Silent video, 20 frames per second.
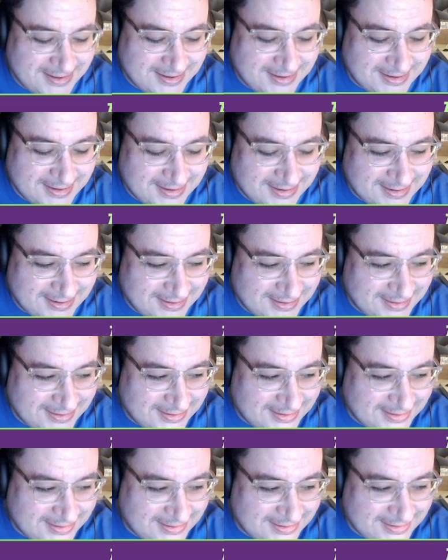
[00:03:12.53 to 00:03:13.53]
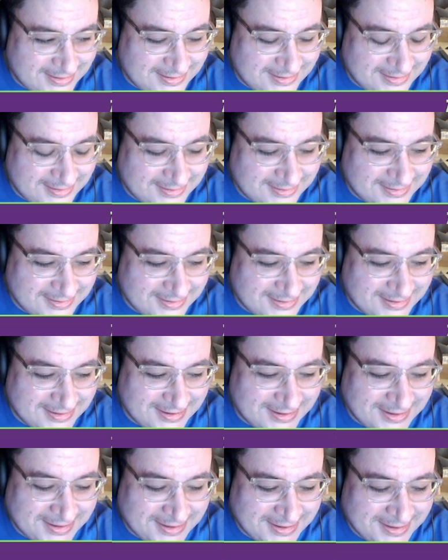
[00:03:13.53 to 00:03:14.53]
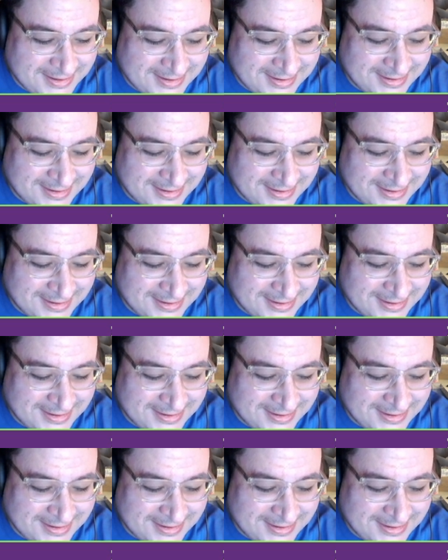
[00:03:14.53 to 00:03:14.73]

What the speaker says: This person isn't speaking.